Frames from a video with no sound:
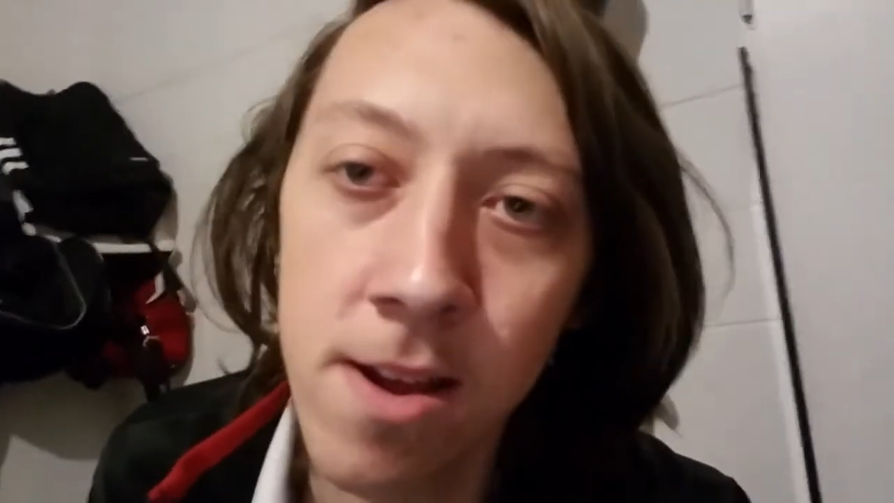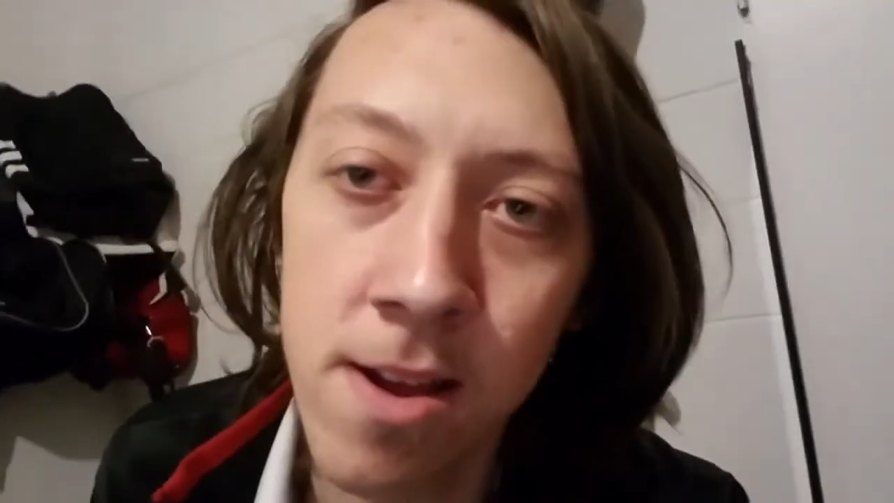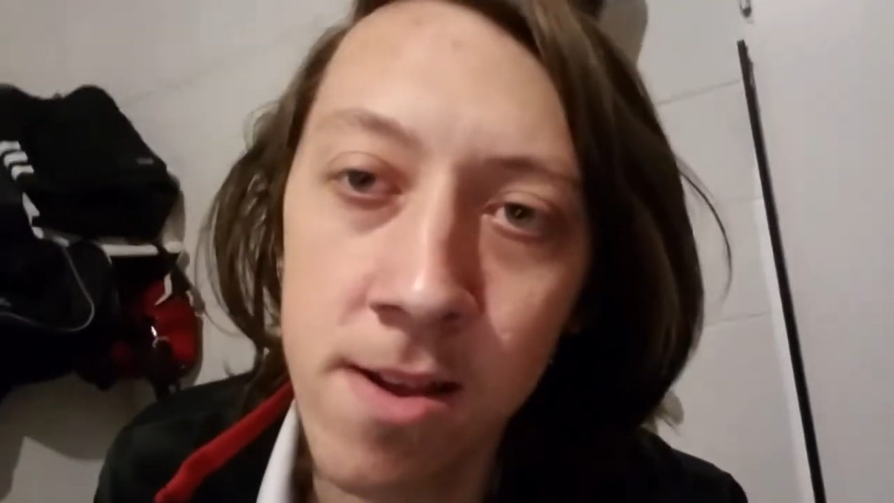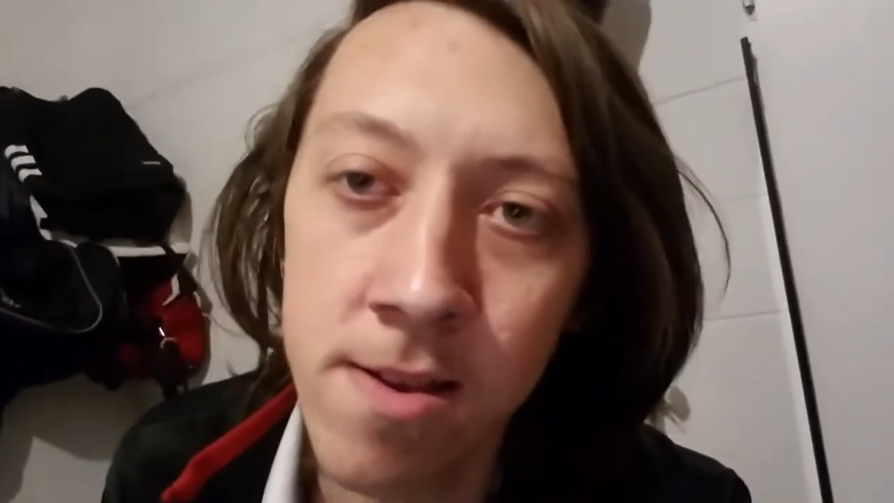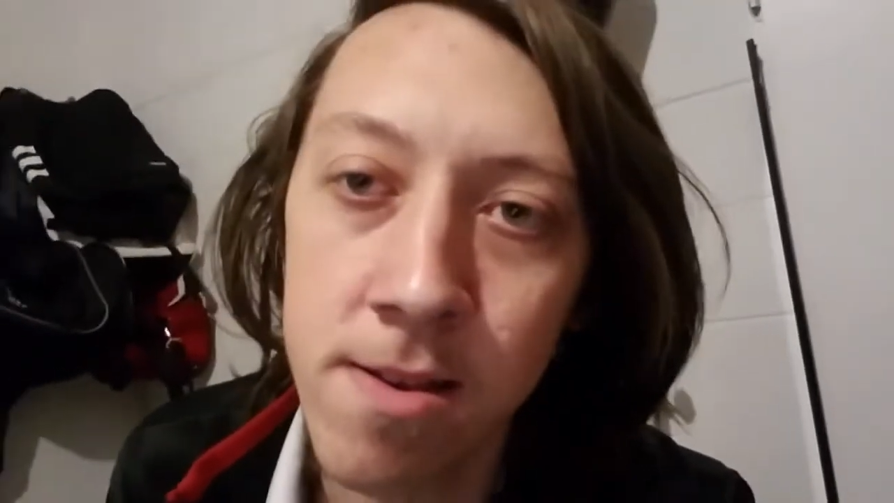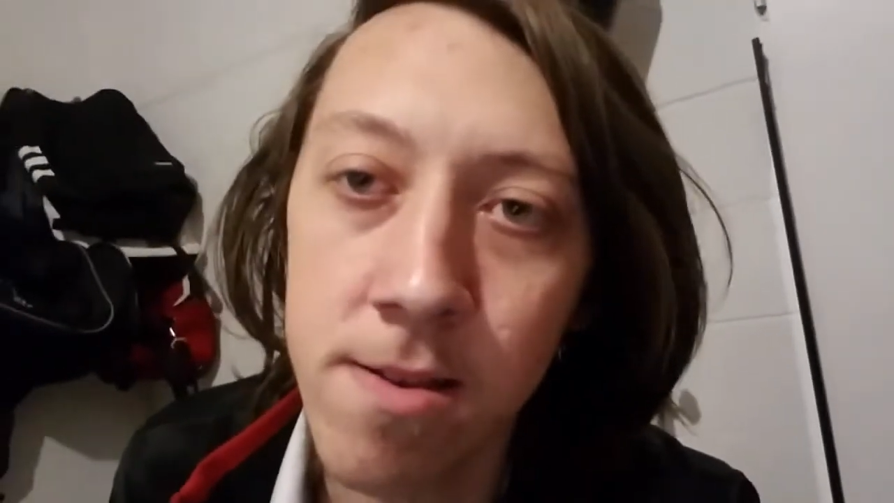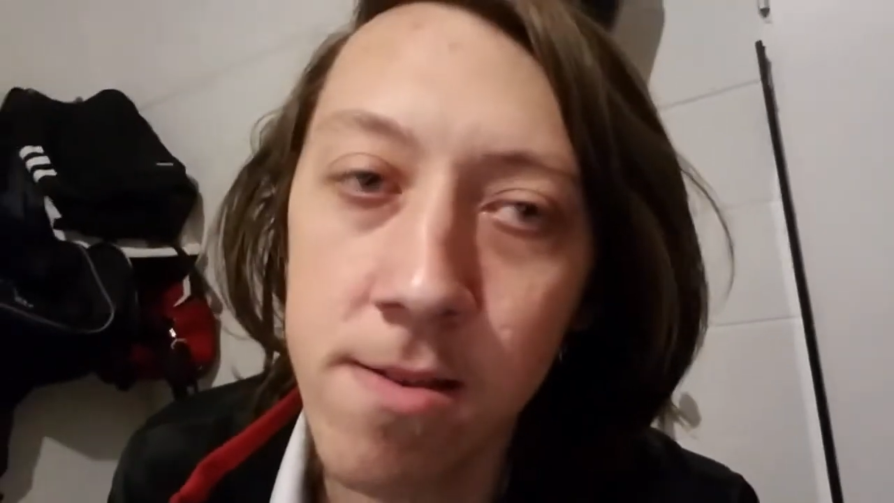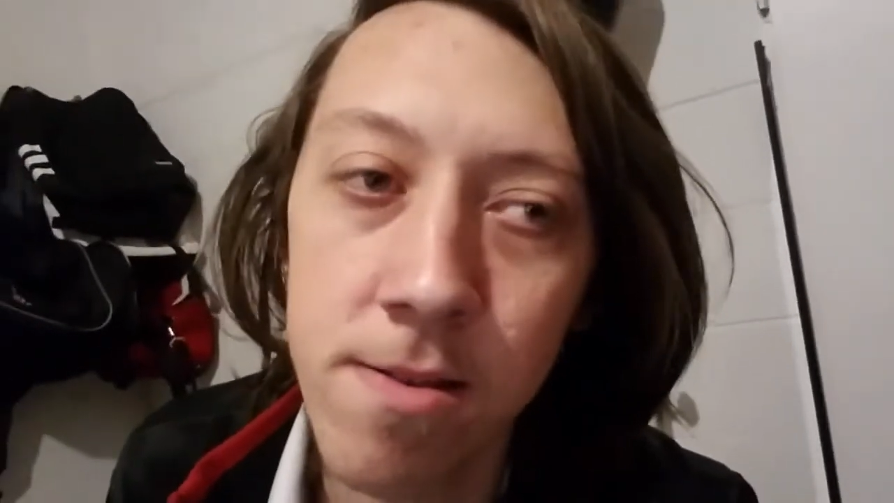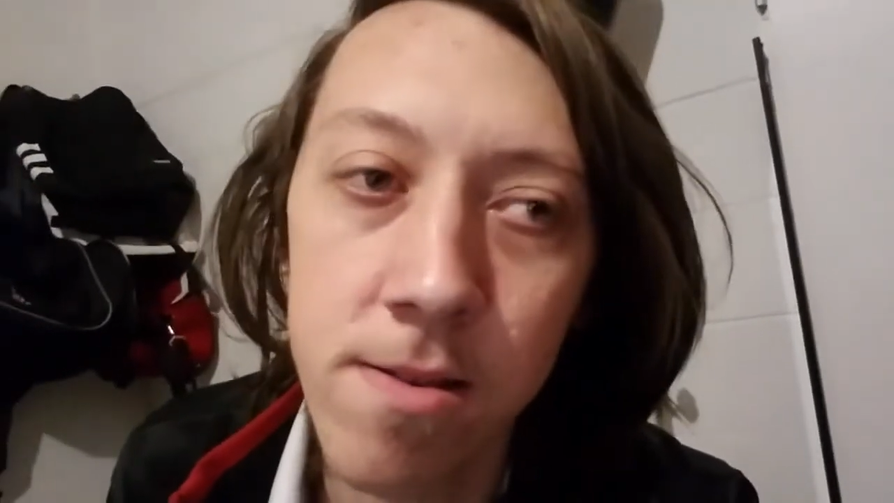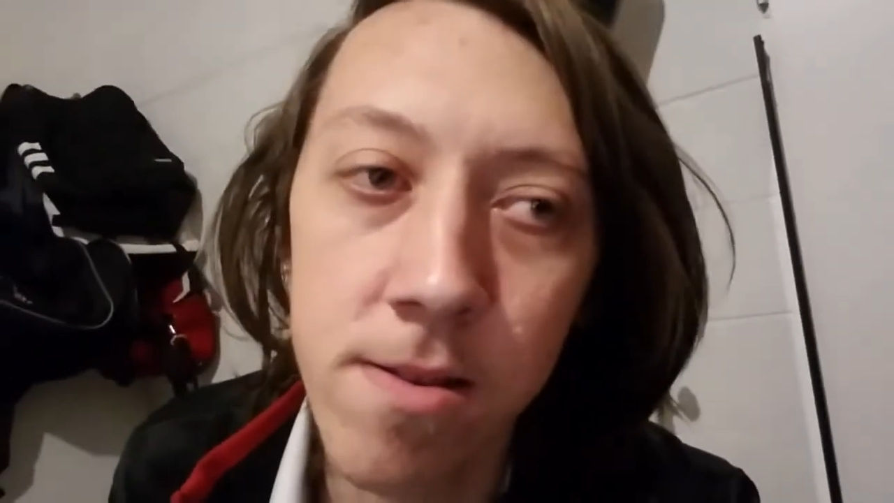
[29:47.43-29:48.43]
guess
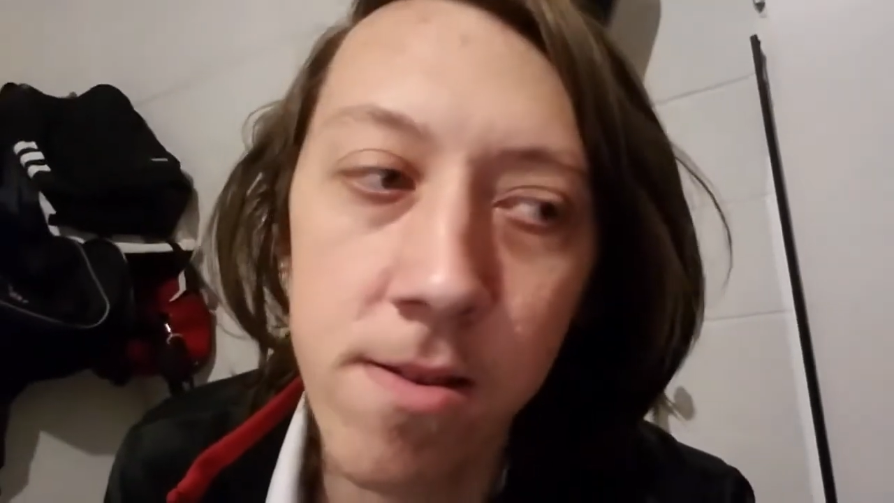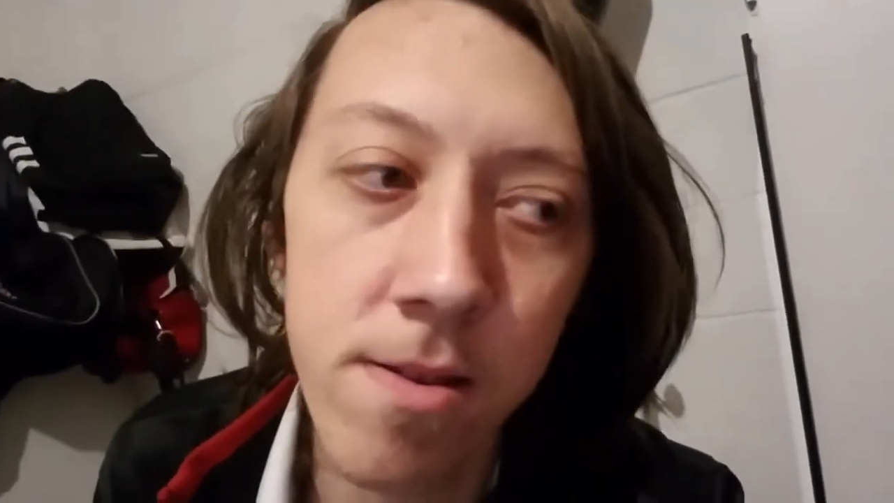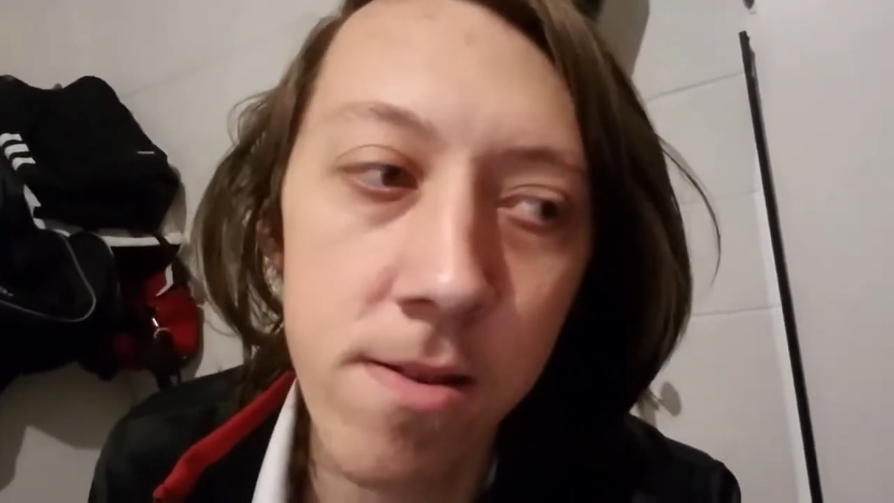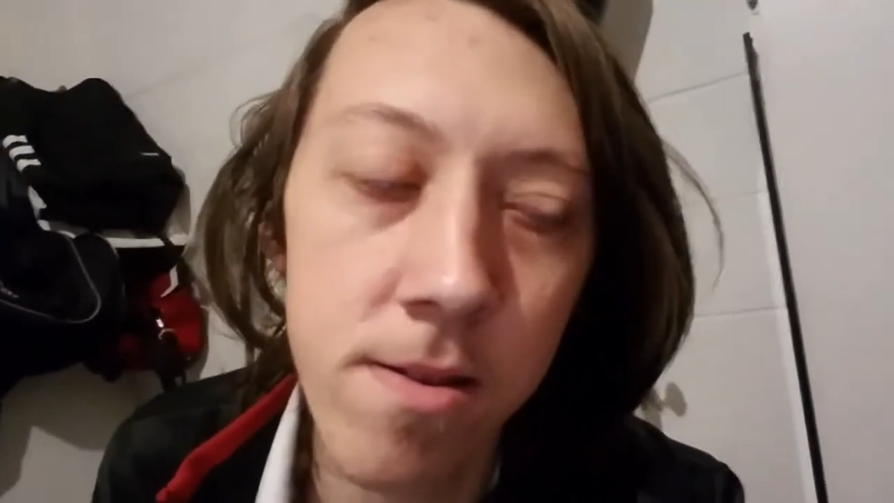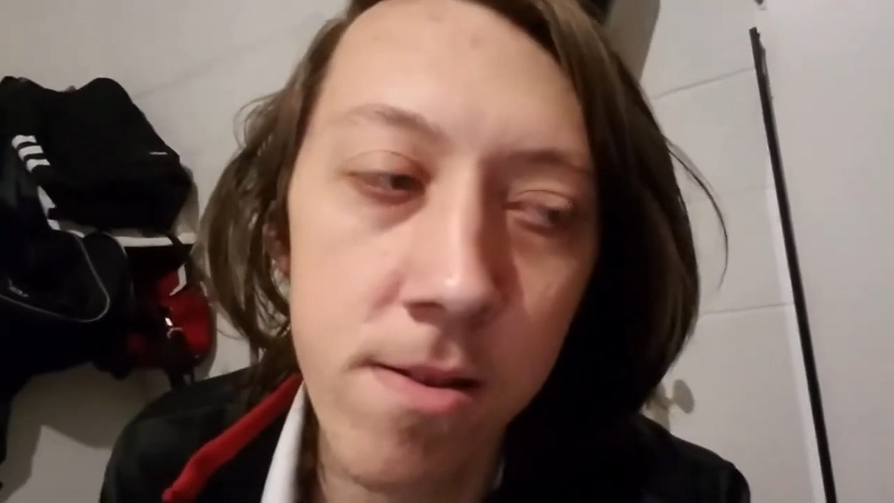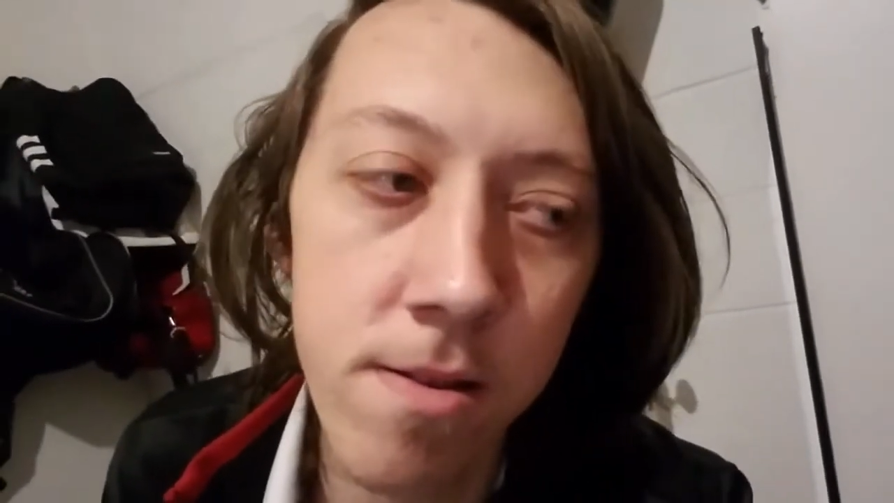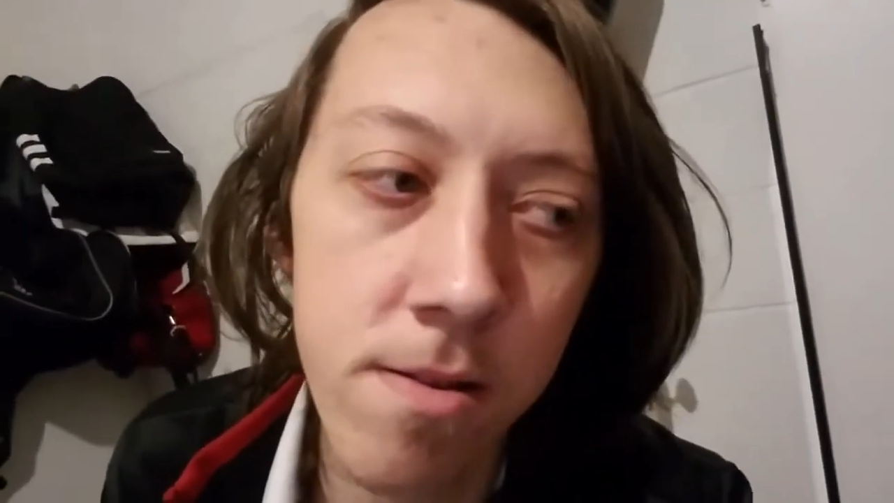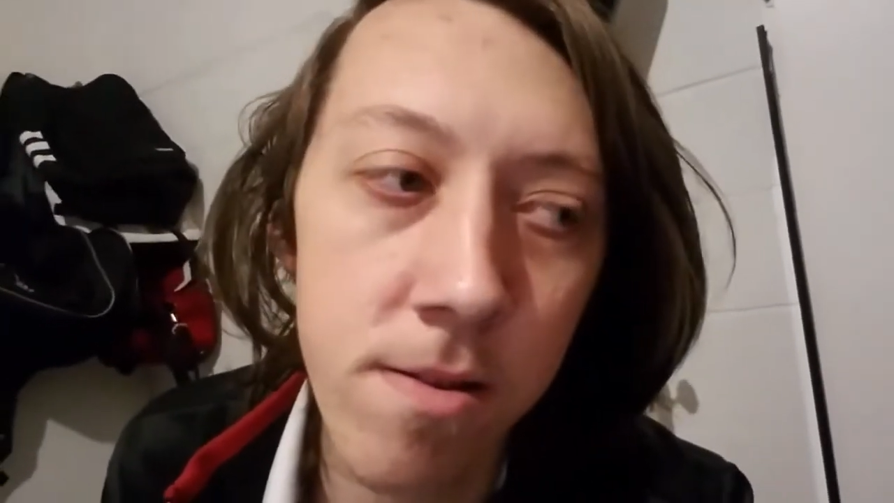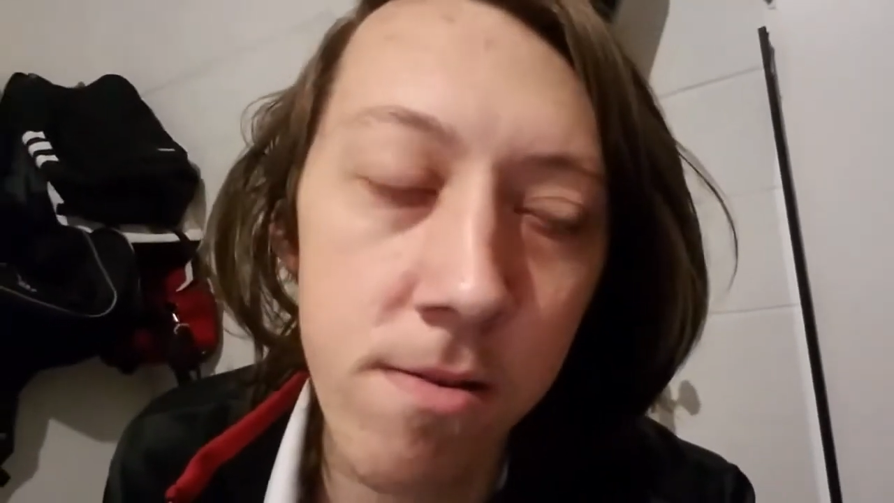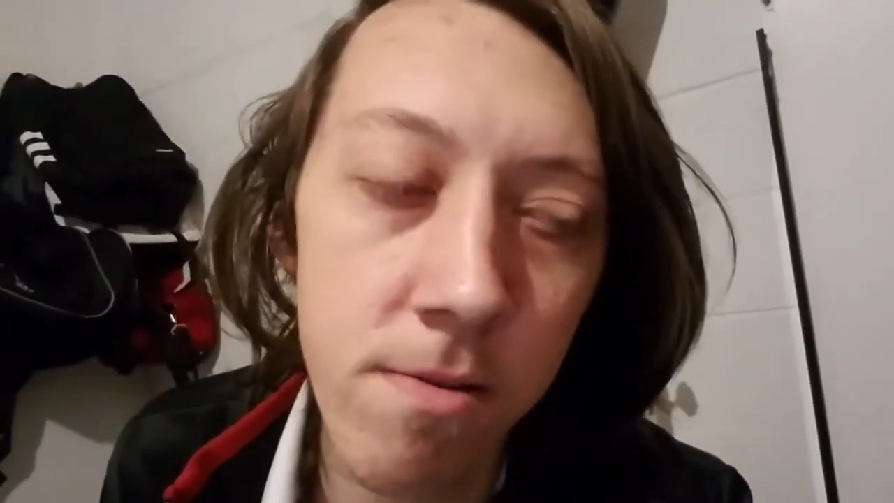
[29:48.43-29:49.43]

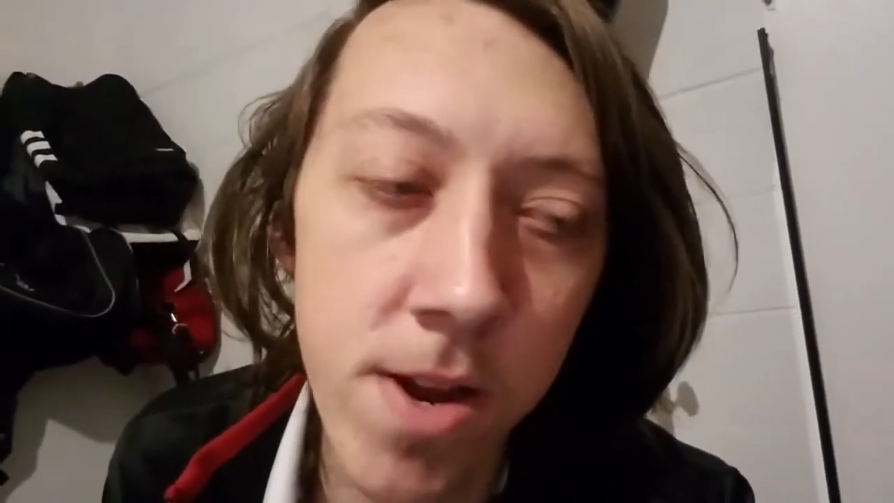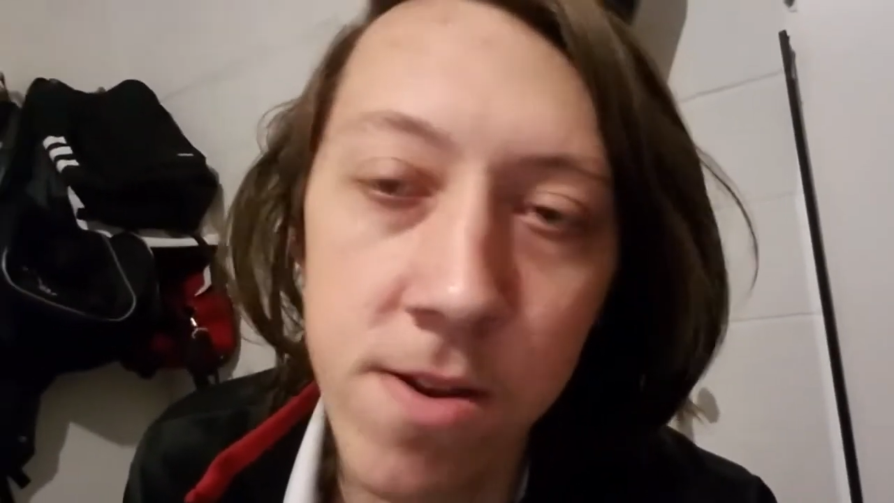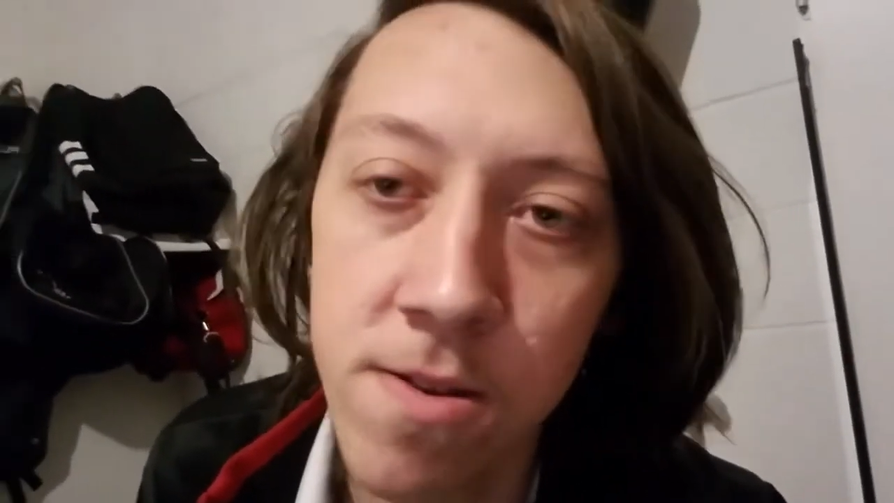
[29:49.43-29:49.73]
ranges